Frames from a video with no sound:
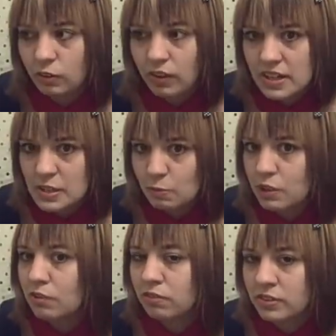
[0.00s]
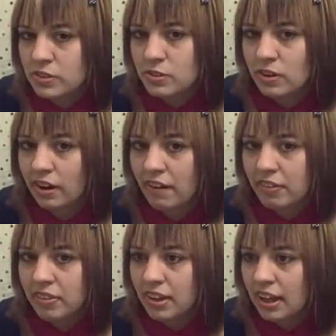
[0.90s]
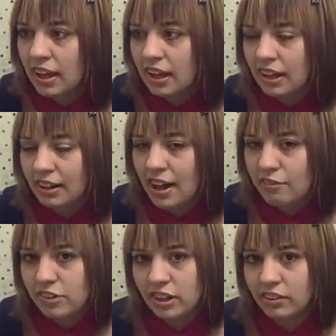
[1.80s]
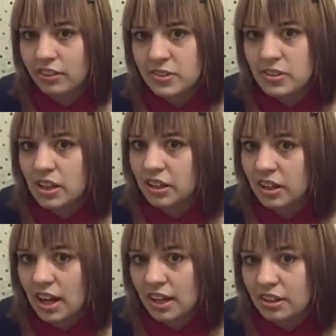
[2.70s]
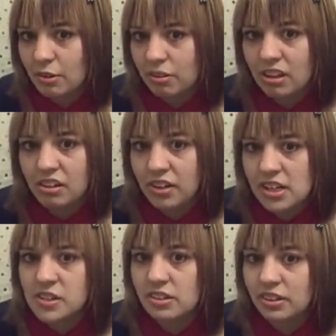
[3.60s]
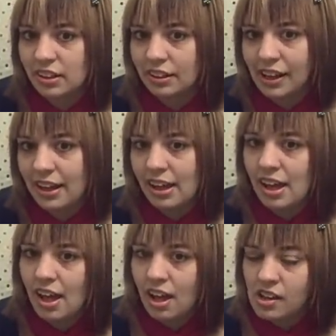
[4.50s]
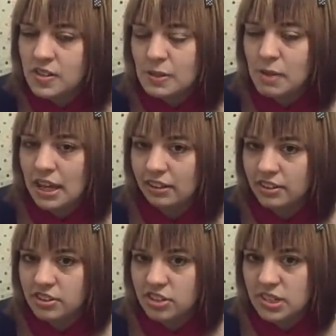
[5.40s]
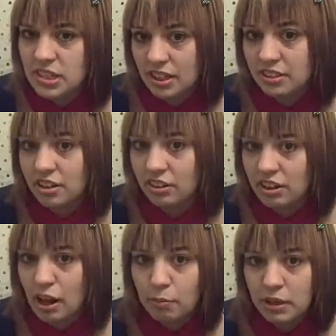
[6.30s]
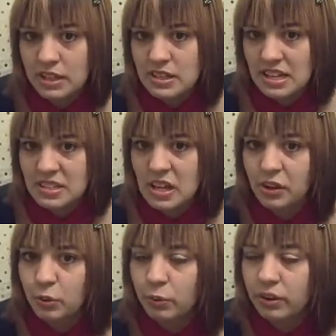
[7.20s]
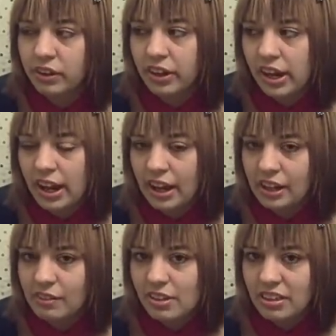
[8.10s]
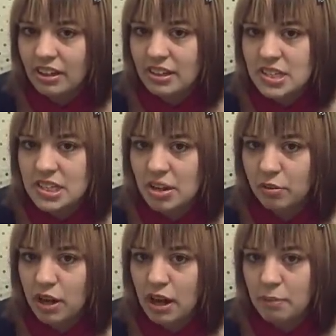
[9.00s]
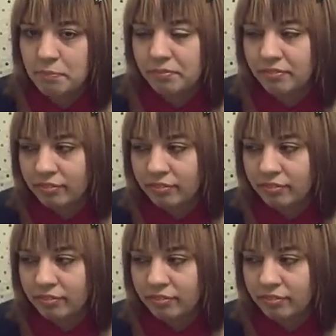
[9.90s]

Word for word: you guys are beautiful and strong and confident girls and I know that you guys aren't gonna let some haters just like tear you down because that's not cool and everything so um